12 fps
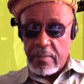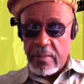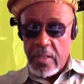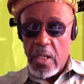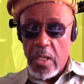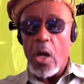
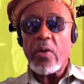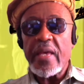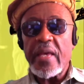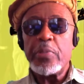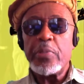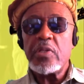Okay, put it
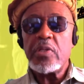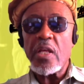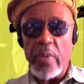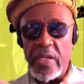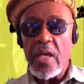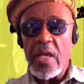another way.
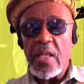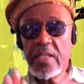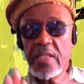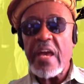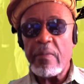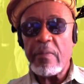Let's have a
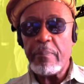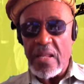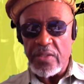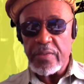balance.